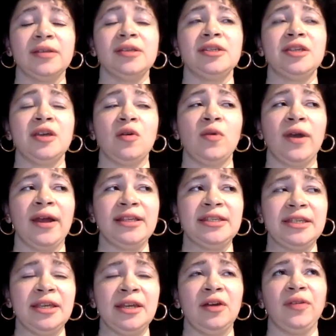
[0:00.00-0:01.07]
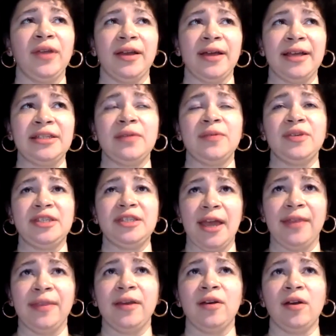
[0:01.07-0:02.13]
So when I see, like as I was
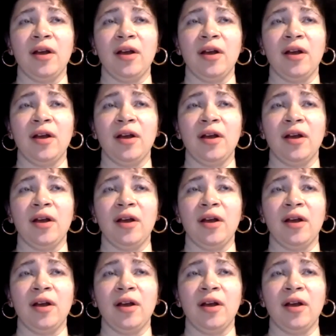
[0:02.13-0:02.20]
saying,